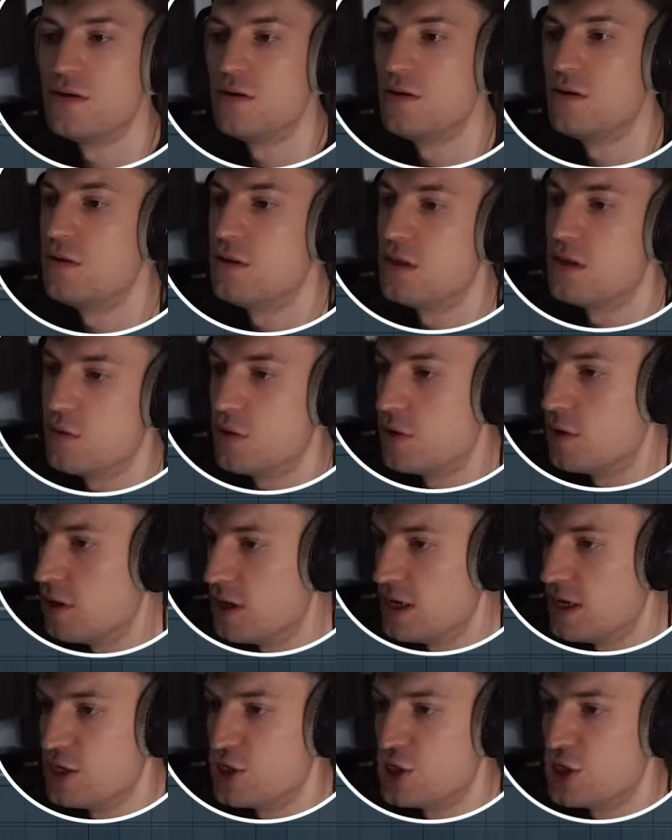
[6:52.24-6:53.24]
There are
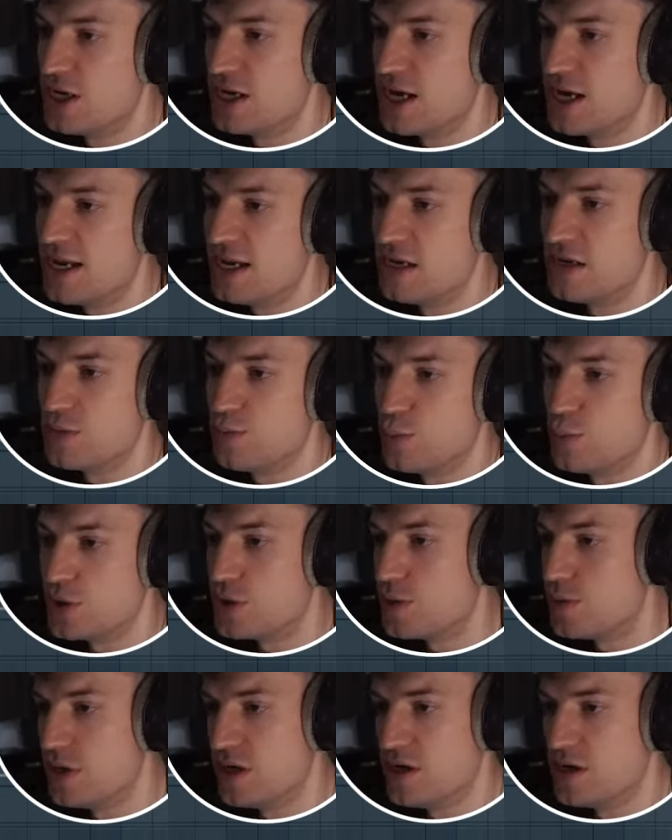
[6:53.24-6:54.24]
literally endless
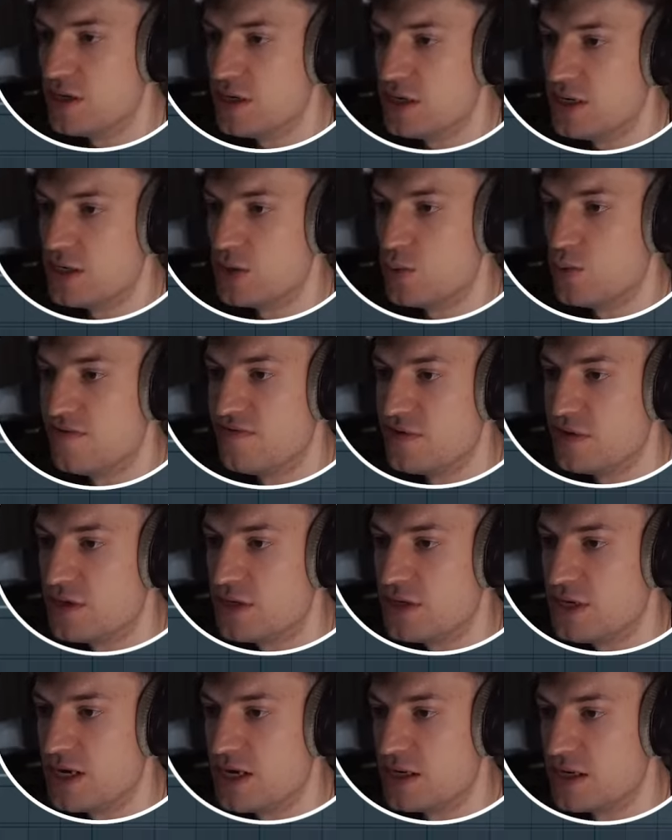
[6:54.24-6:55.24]
possibilities with
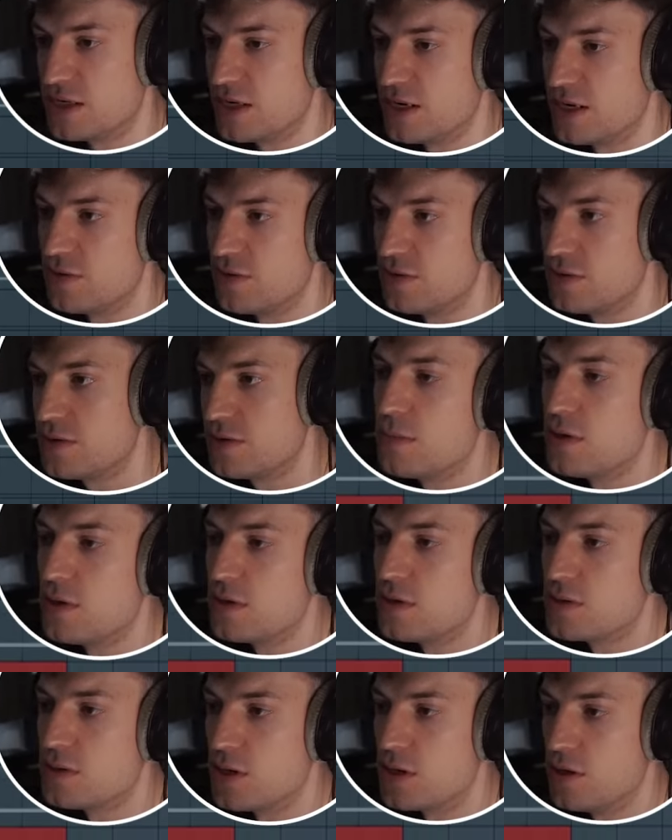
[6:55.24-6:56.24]
sustained sounds.
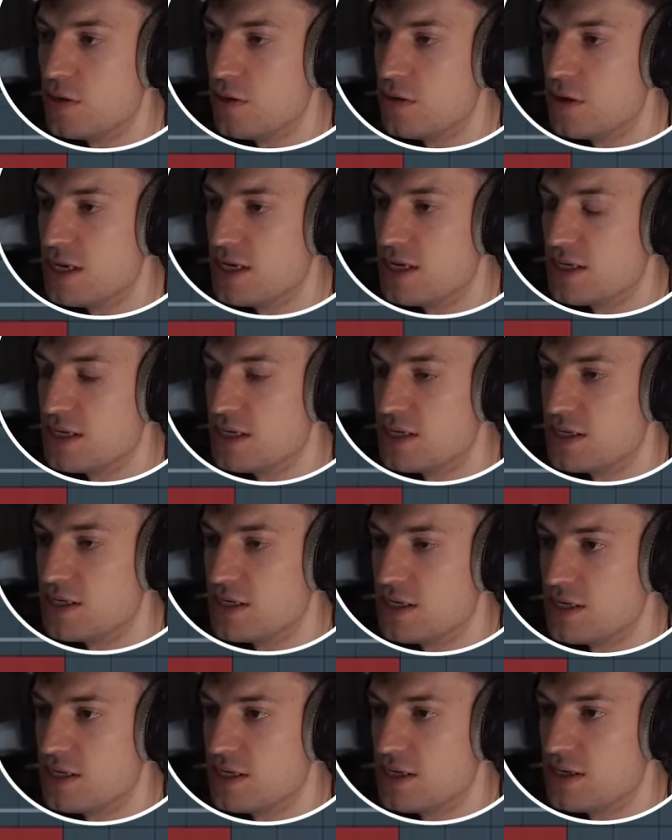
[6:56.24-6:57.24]
So let's listen
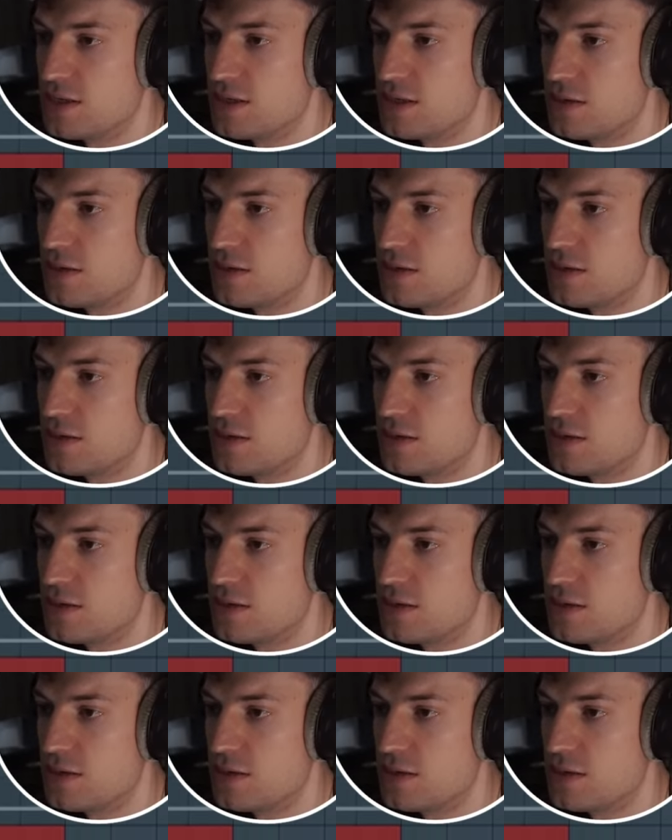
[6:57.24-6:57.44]
to this.